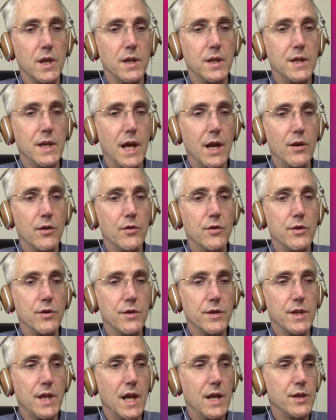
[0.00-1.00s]

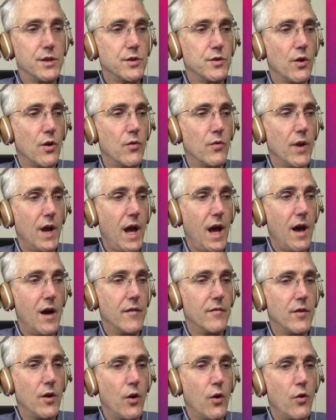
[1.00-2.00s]
that don't
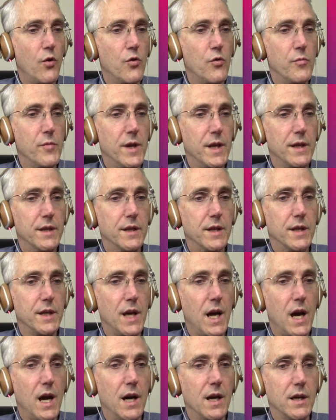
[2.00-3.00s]
have a home in the
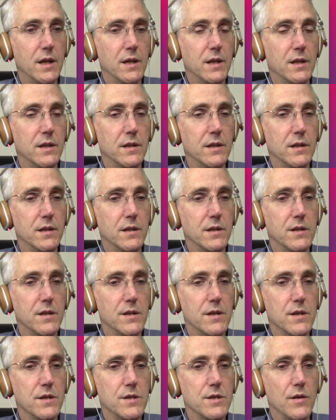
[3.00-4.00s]
dock.
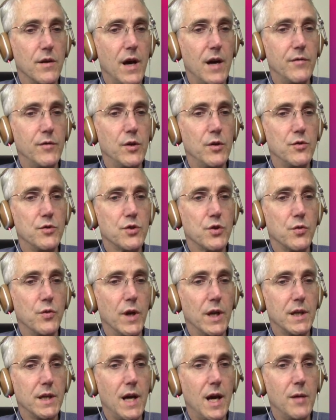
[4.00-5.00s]
So I've used
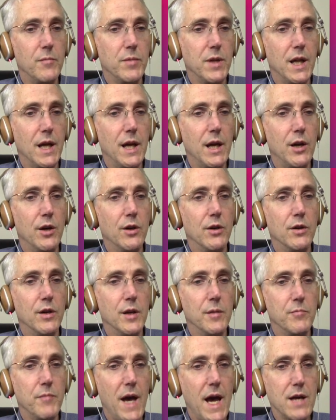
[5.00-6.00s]
QuickTime Player
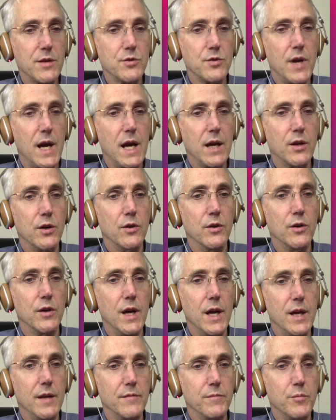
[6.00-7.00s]
and Mac
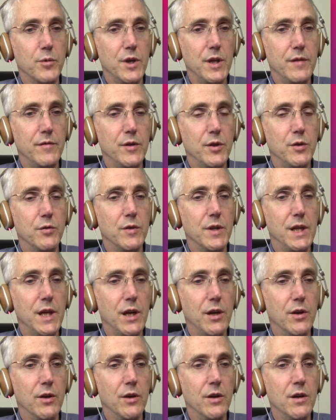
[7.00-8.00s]
Tracker and Preview in
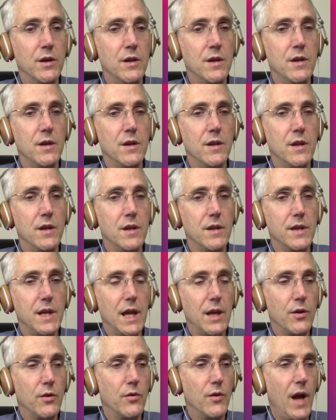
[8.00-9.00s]
here.
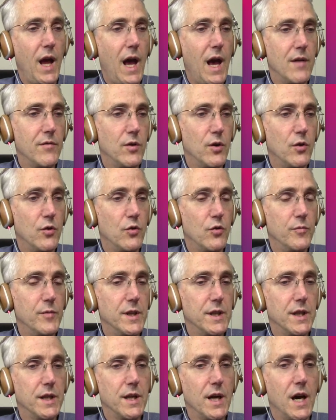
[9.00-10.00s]
They don't have a home
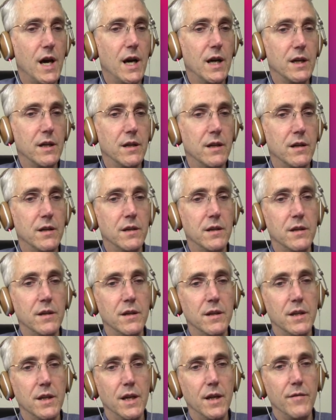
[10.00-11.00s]
in the dock.
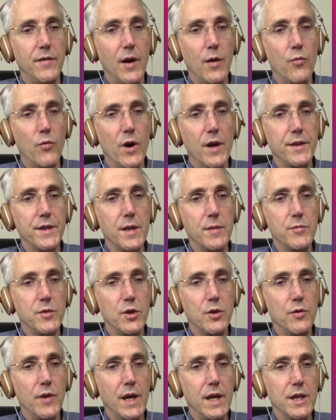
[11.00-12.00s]
If I want them
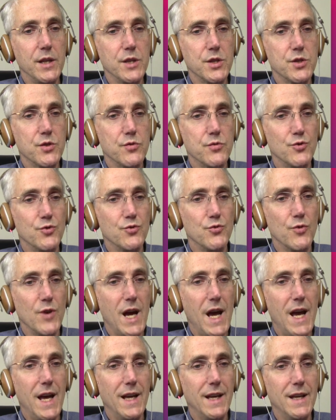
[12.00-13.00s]
to, I can just
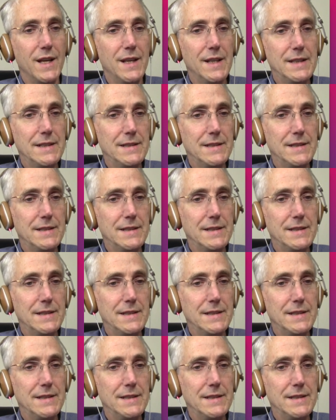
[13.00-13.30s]
drag.